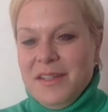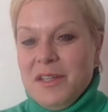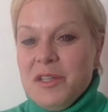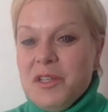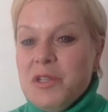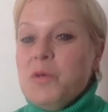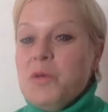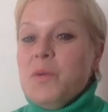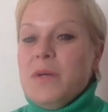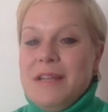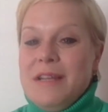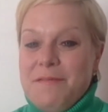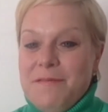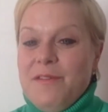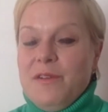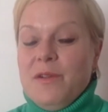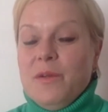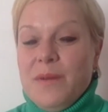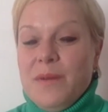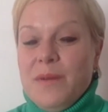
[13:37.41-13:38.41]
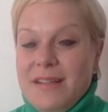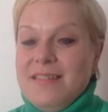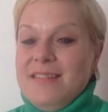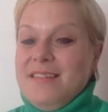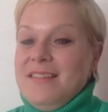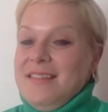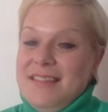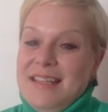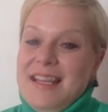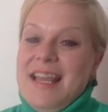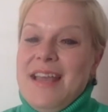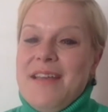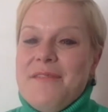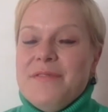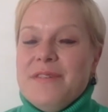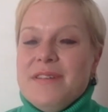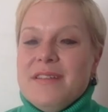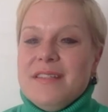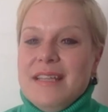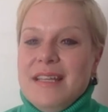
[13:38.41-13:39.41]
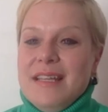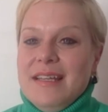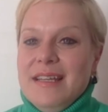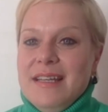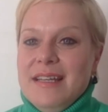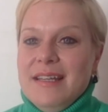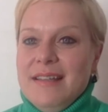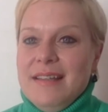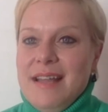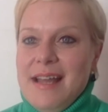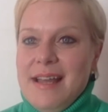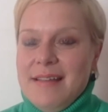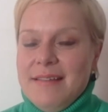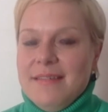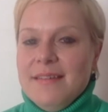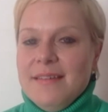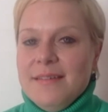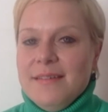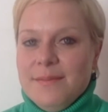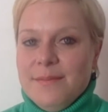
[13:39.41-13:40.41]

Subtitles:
you influence everything in that.